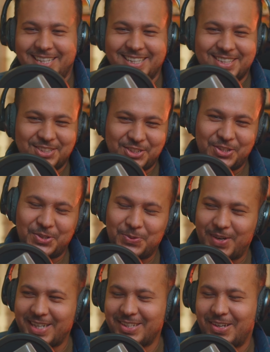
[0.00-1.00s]
Sure,
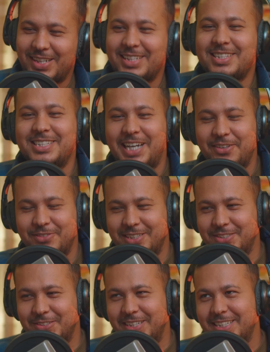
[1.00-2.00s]
why not? Let's dive
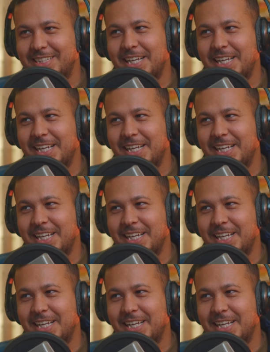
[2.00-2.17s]
into it.